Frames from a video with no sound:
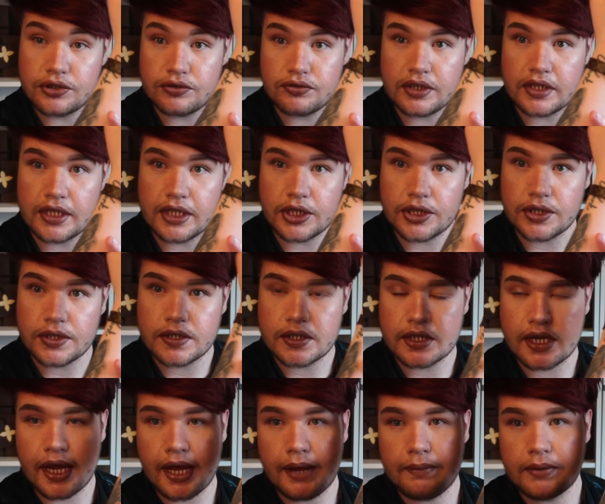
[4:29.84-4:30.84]
is really good
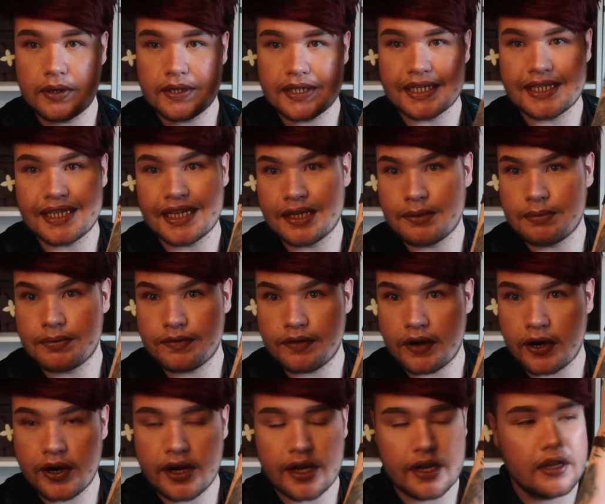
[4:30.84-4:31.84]
because I tend to
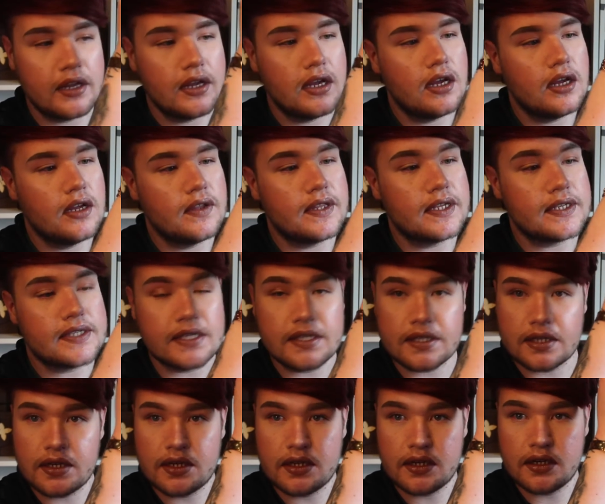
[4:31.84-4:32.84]
prefer it. This
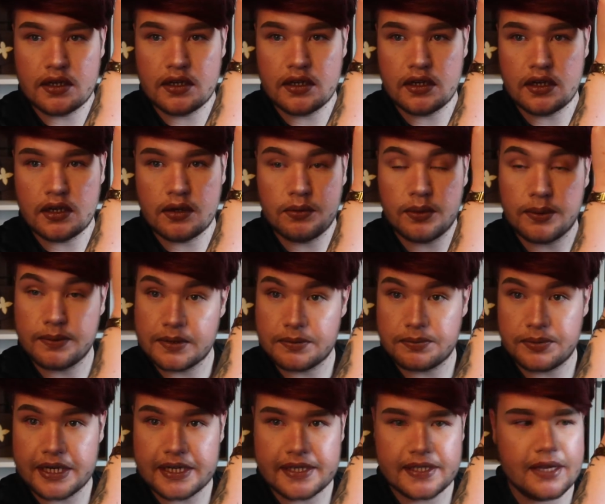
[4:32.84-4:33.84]
is a women's
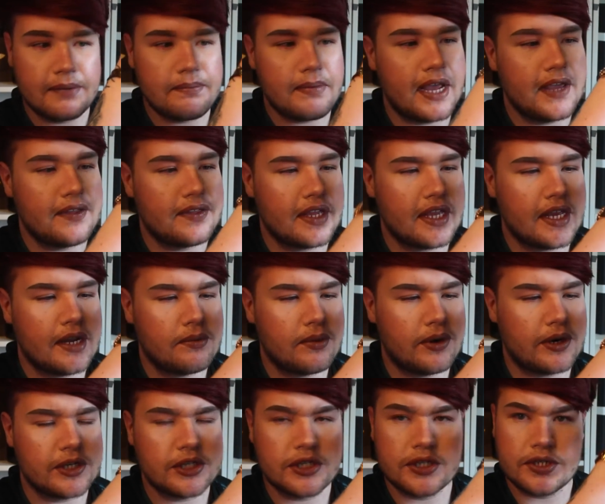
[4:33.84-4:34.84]
bracelet, but I think it
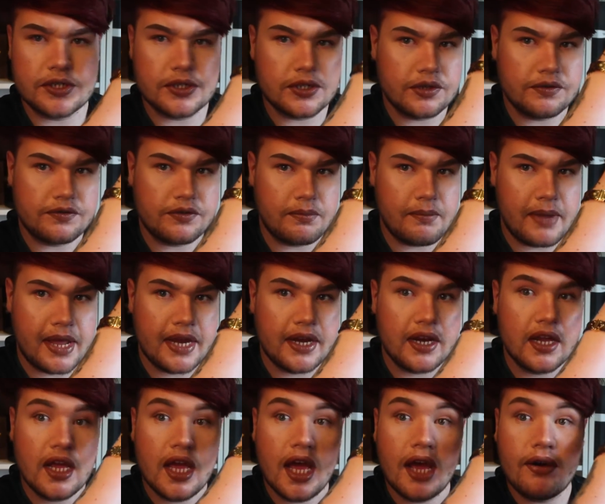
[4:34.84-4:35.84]
works just as good for
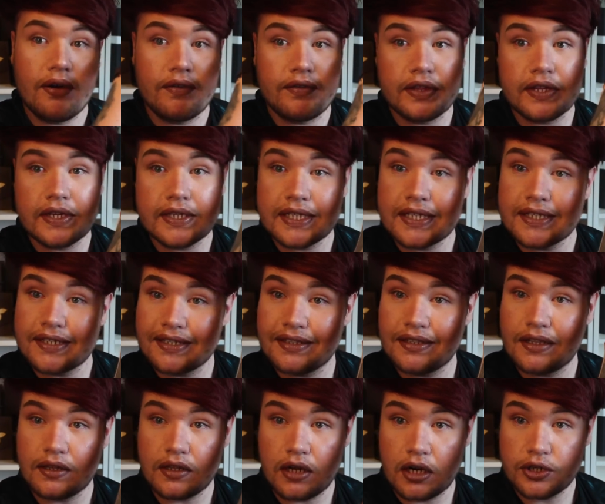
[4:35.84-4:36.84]
men. However, this is in
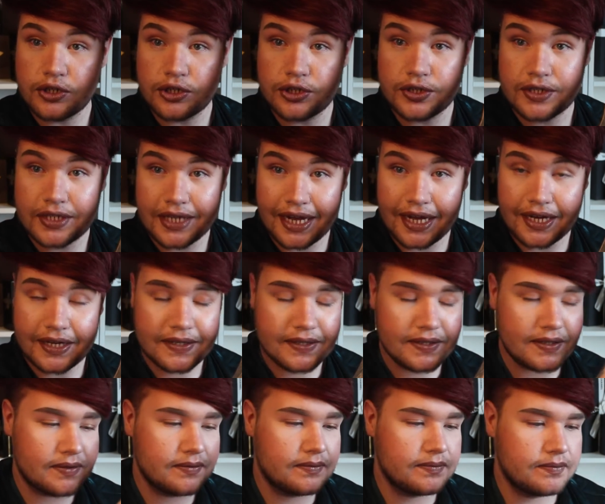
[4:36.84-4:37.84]
the larger
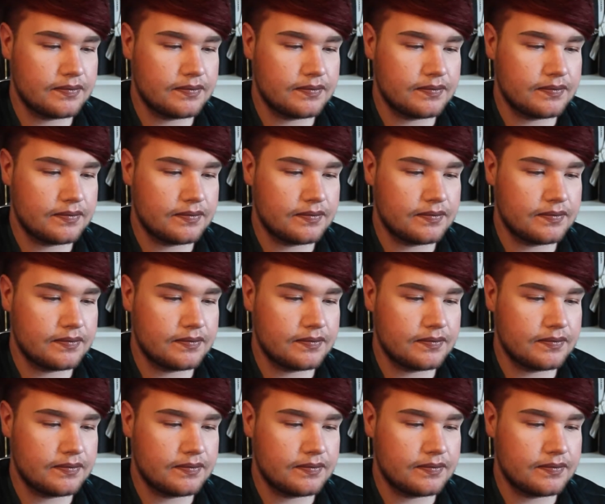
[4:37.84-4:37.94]
size.